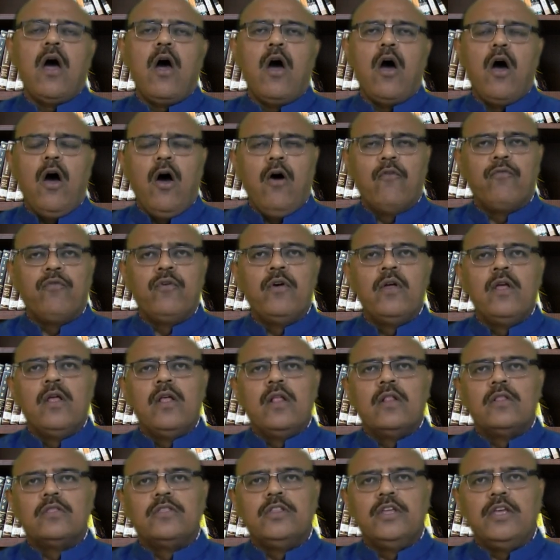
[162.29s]
of
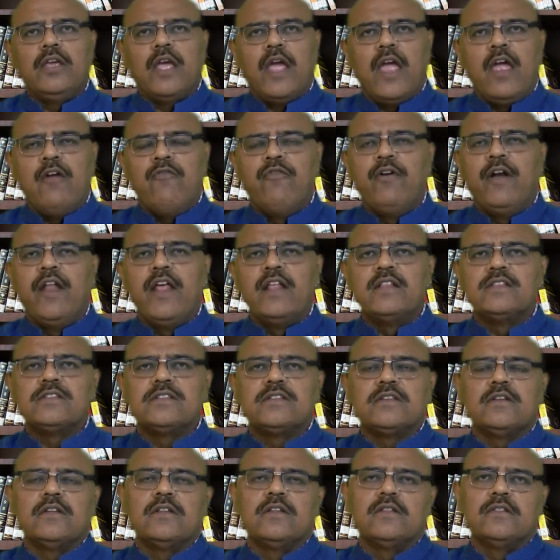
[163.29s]
the evidence